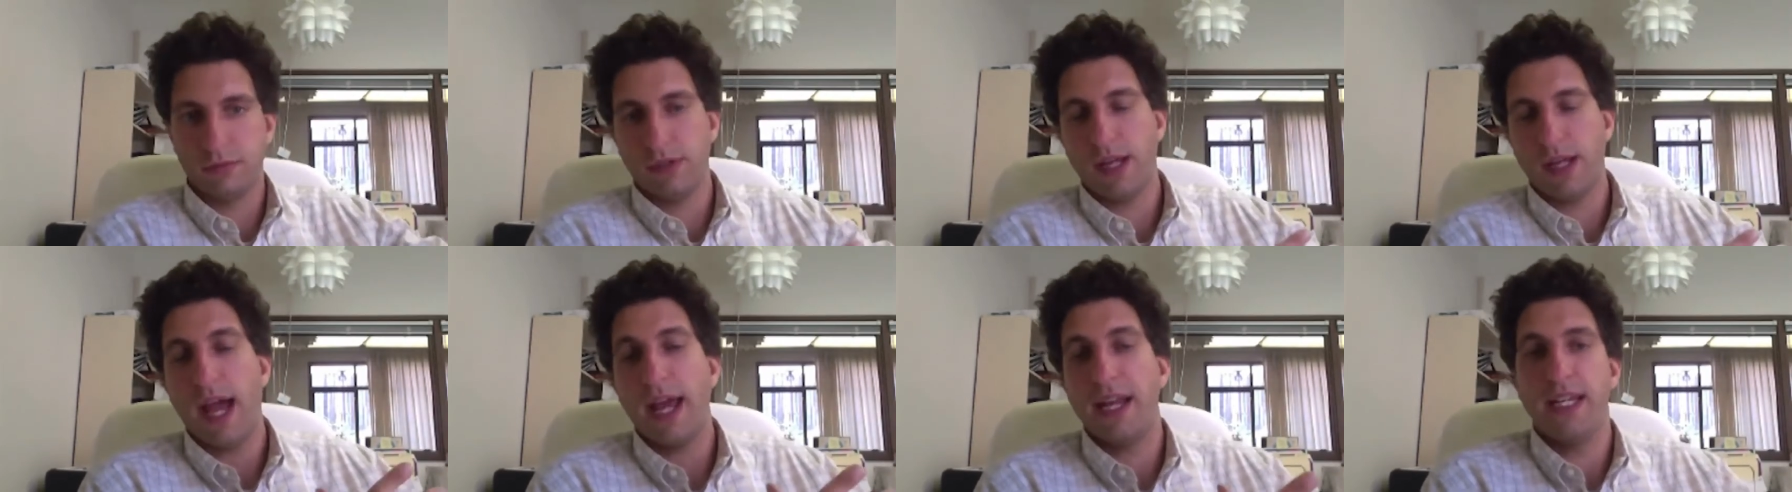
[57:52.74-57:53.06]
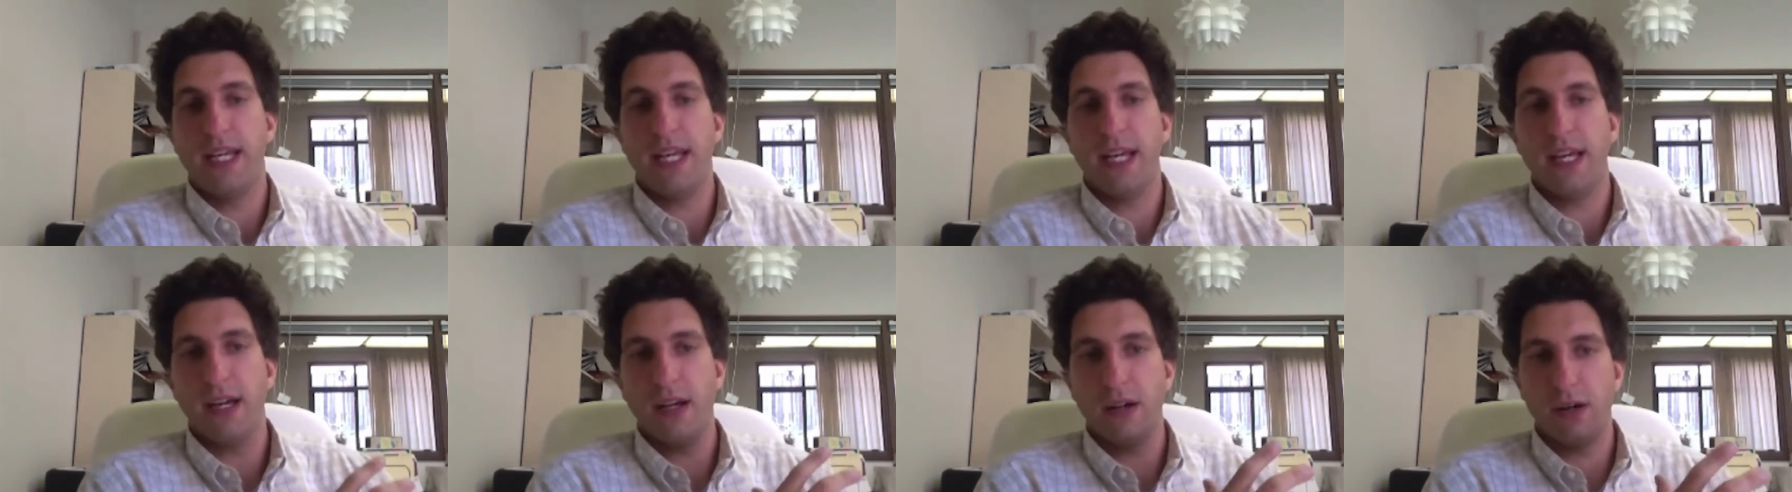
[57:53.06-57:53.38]

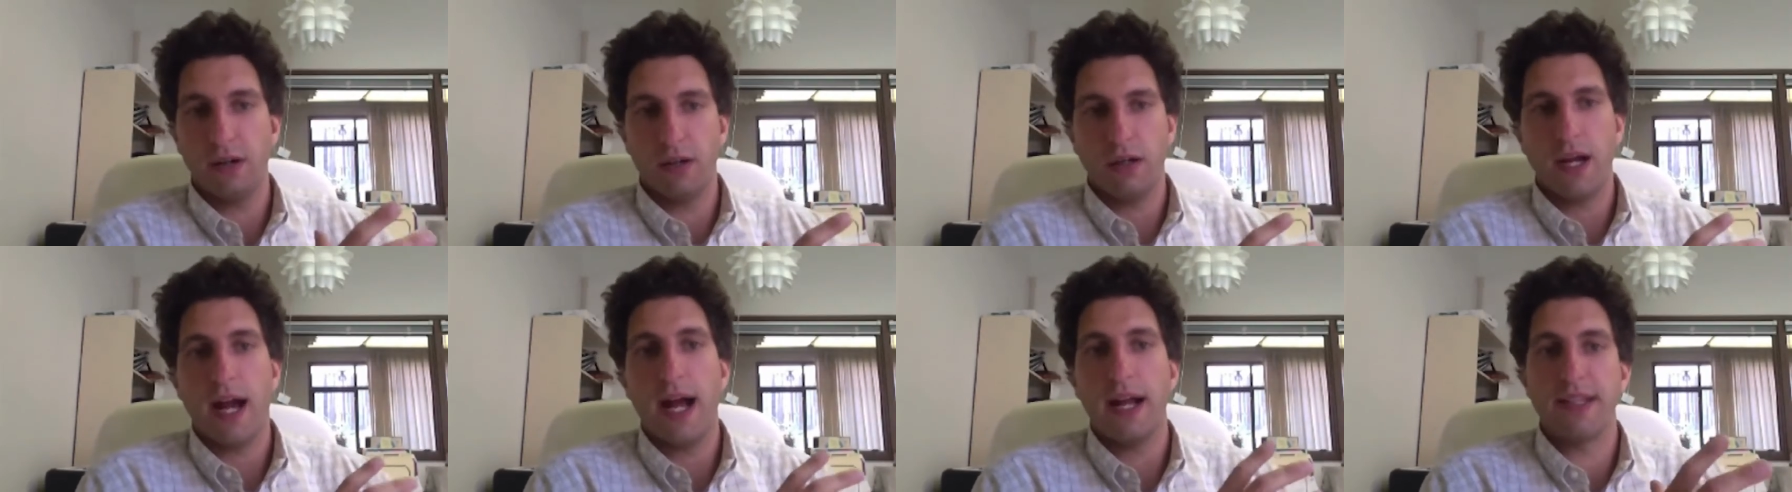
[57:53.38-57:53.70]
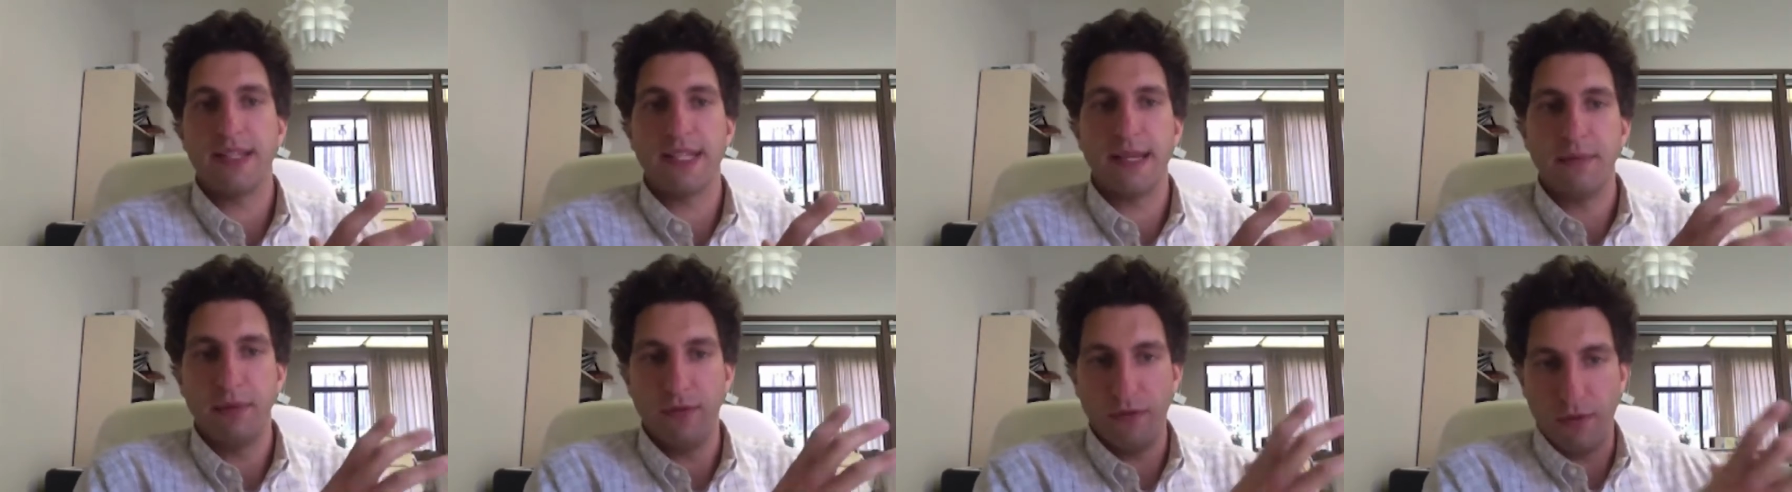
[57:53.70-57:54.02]
idea or
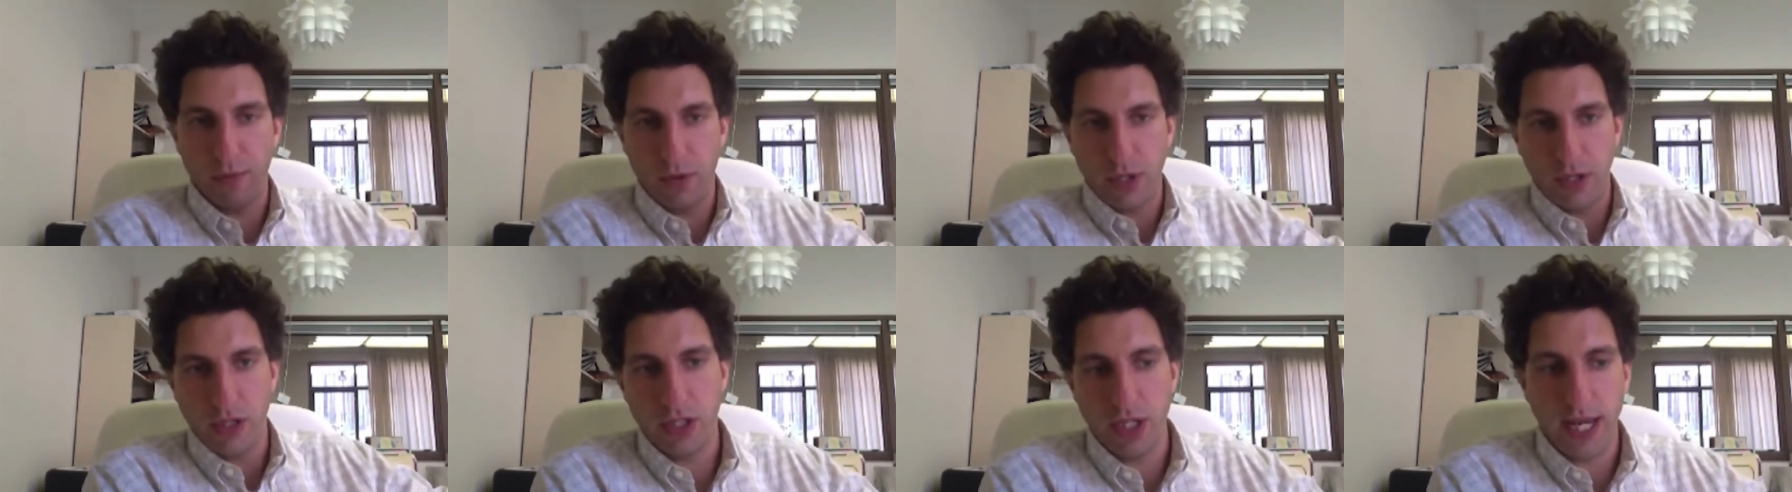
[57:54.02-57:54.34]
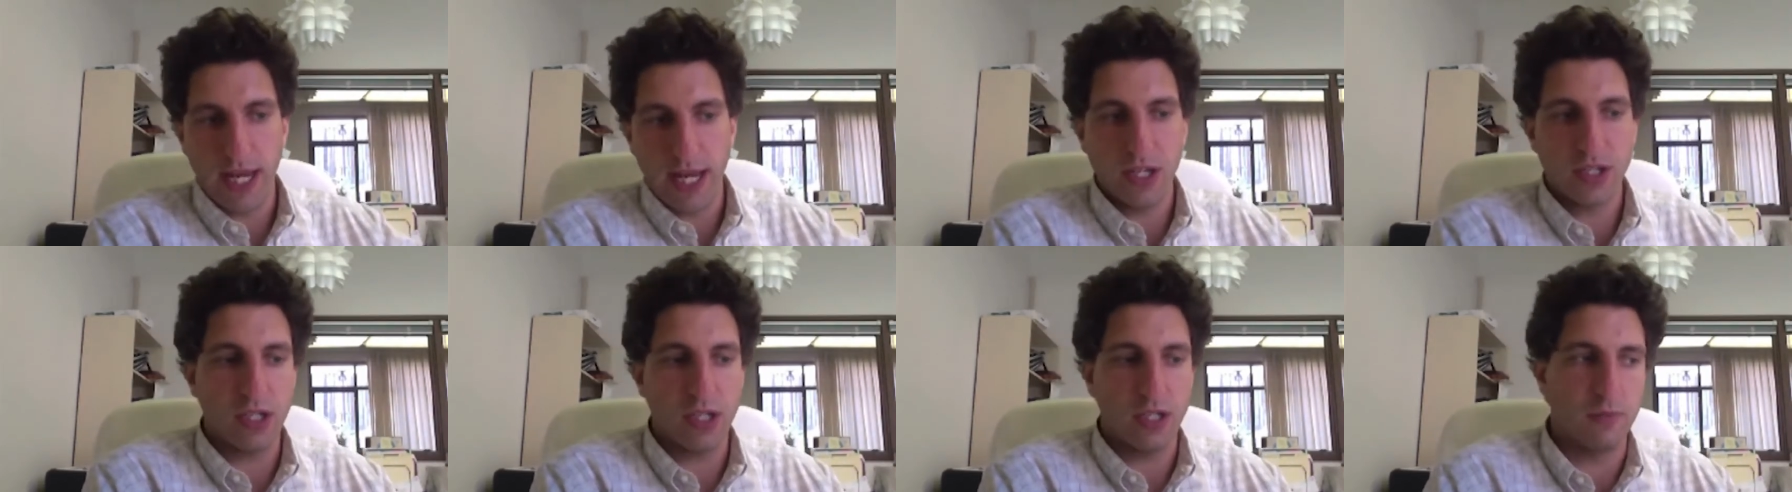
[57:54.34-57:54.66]
concept of
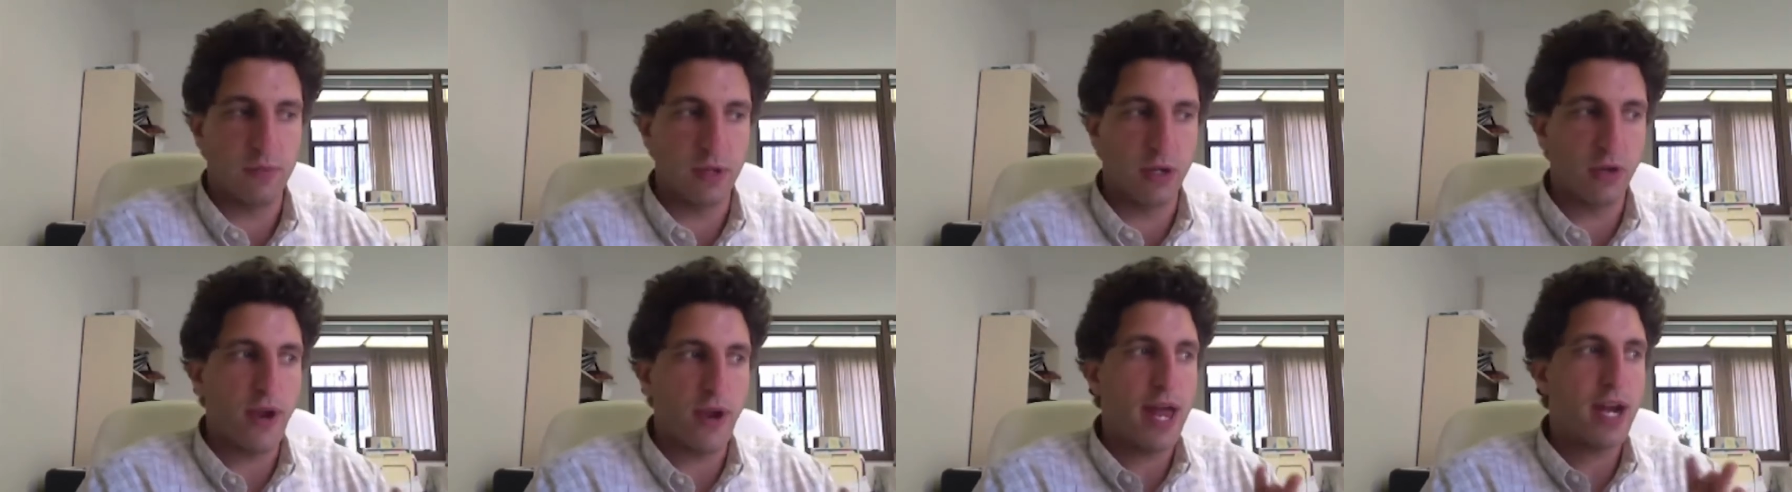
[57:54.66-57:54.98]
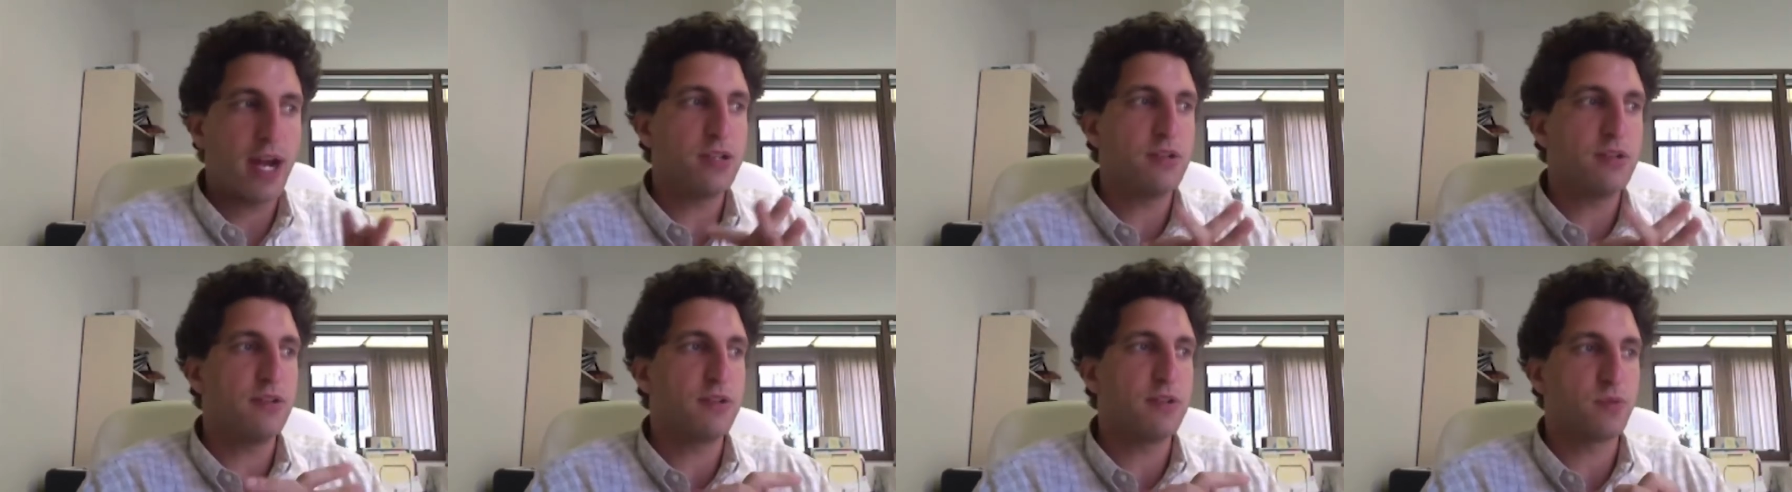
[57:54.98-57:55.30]
appreciation, but
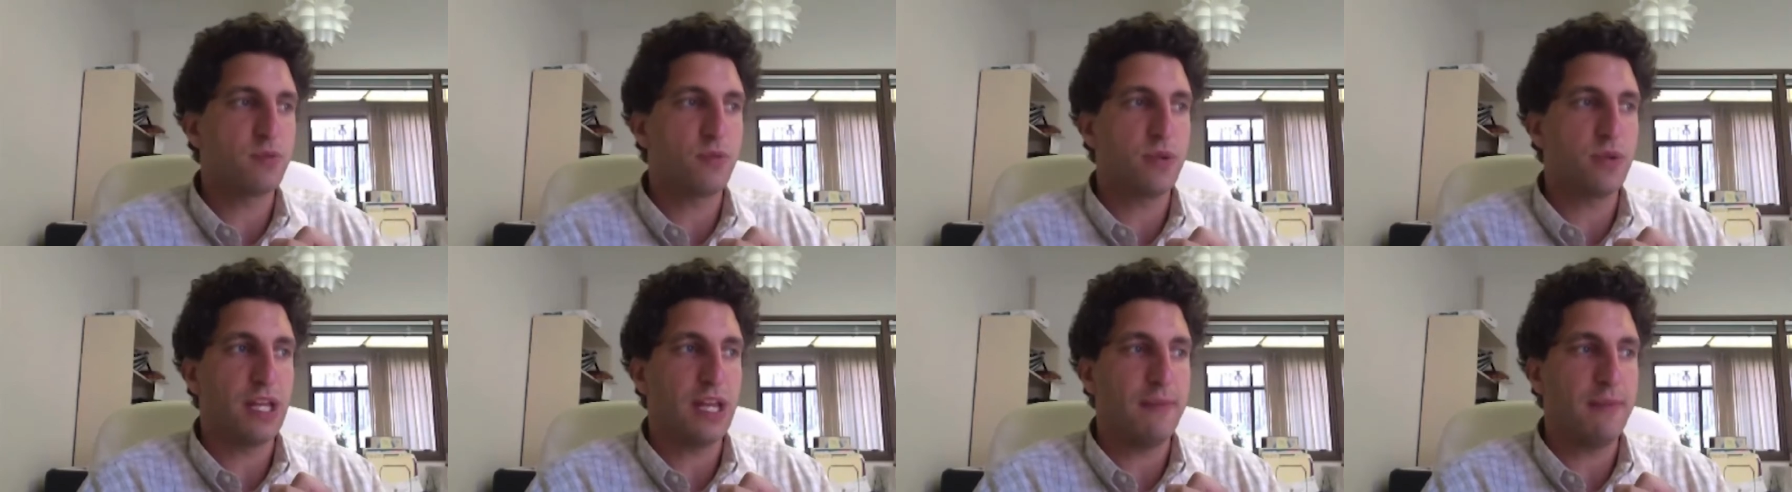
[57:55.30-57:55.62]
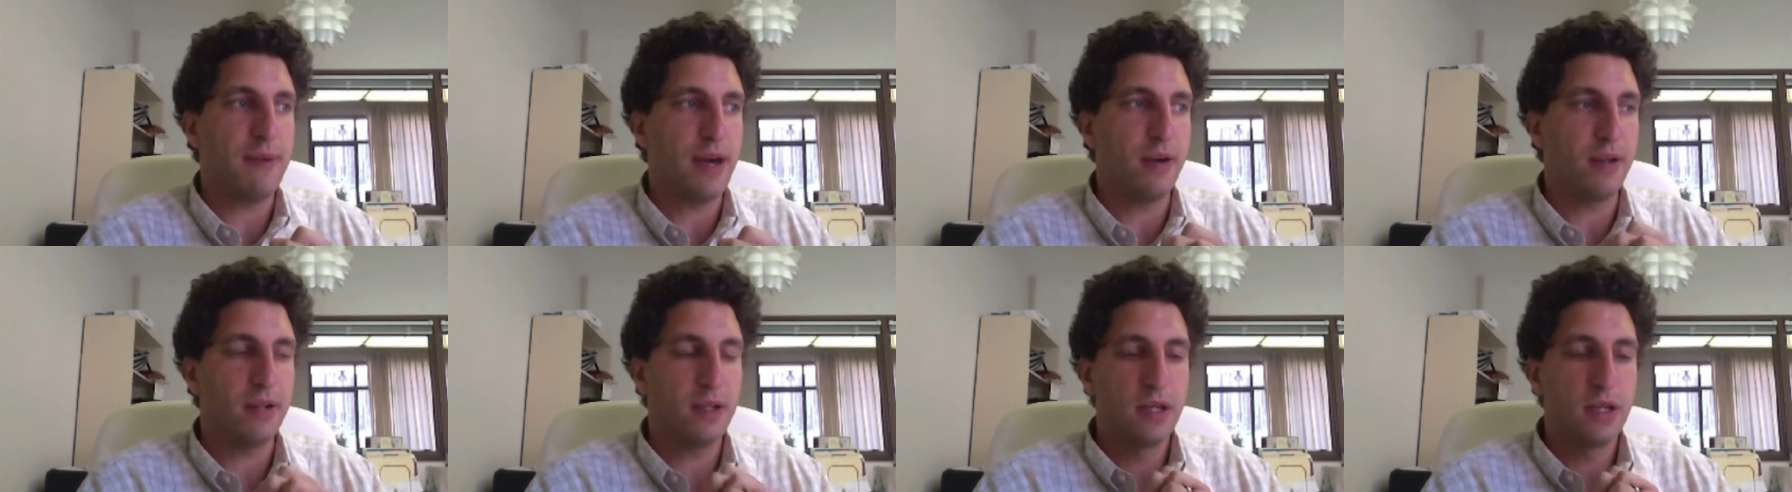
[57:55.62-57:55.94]
gratitude is really
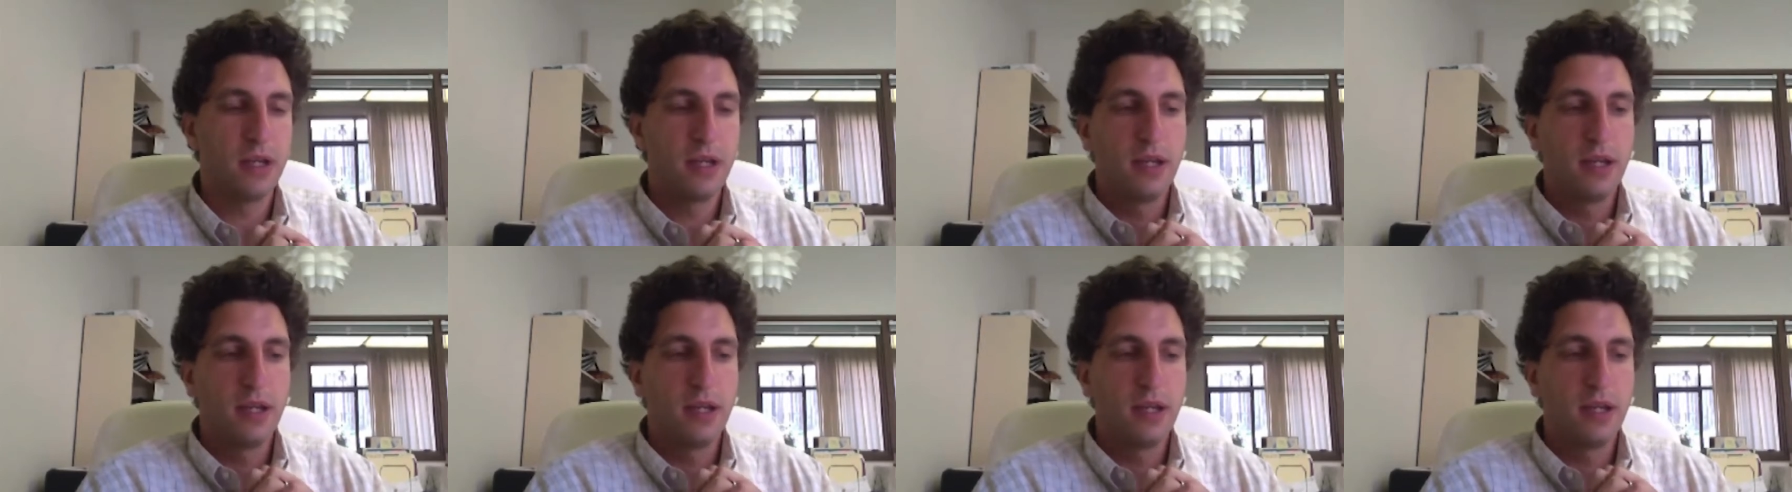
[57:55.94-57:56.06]
about